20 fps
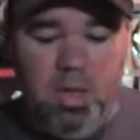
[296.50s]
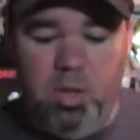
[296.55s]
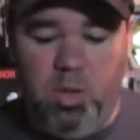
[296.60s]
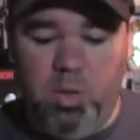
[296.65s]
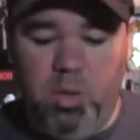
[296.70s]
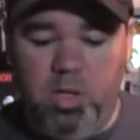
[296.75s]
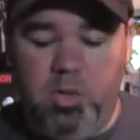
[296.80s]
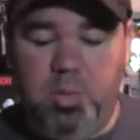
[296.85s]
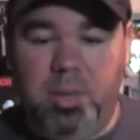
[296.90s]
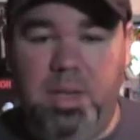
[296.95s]

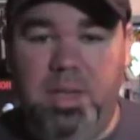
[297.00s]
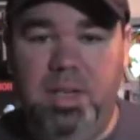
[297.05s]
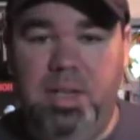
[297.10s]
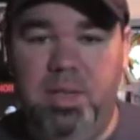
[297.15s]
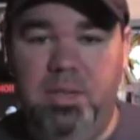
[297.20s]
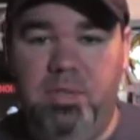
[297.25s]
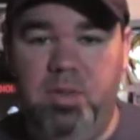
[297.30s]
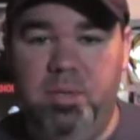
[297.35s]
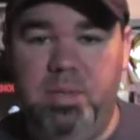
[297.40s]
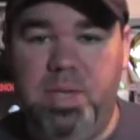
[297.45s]
course,
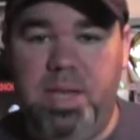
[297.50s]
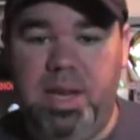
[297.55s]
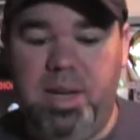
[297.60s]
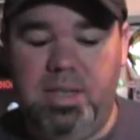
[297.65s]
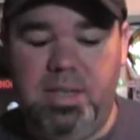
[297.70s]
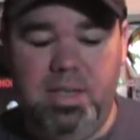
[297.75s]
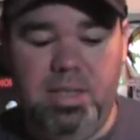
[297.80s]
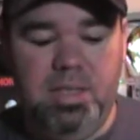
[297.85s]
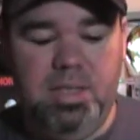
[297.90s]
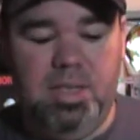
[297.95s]
being from
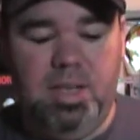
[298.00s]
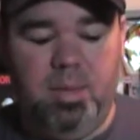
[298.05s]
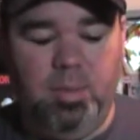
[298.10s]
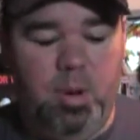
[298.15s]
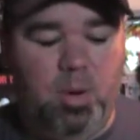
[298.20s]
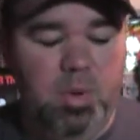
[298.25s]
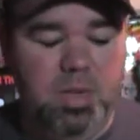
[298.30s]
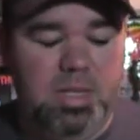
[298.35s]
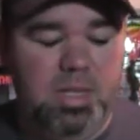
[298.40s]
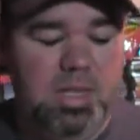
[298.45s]
Texas, I'm
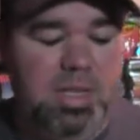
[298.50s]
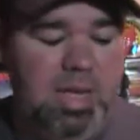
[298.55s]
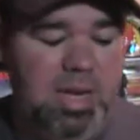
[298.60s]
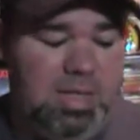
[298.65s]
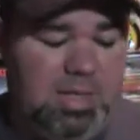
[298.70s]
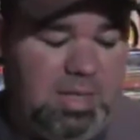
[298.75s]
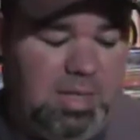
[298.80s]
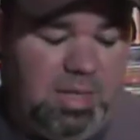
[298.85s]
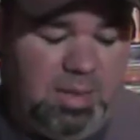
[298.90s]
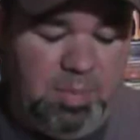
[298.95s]
always
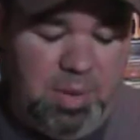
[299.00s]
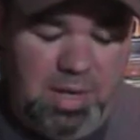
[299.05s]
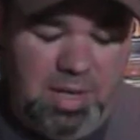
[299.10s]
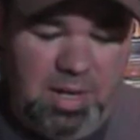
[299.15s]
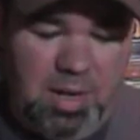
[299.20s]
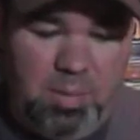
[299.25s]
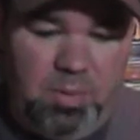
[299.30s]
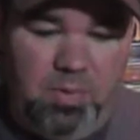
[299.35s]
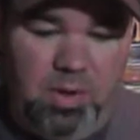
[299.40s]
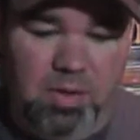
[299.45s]
collecting and
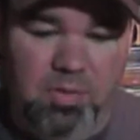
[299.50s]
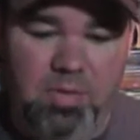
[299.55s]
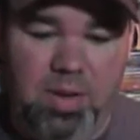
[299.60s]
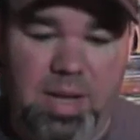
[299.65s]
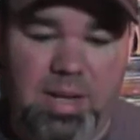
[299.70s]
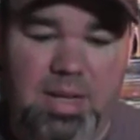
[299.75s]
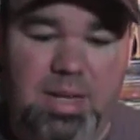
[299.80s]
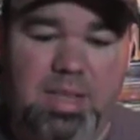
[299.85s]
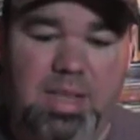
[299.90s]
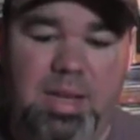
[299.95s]
picking up if I can
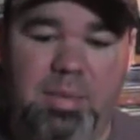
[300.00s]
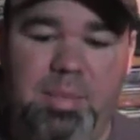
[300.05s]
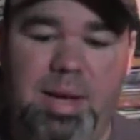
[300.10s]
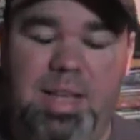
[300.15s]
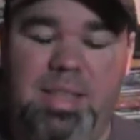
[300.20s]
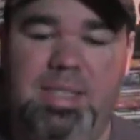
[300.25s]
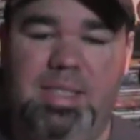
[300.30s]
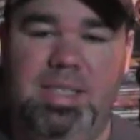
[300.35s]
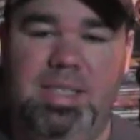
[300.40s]
find anything by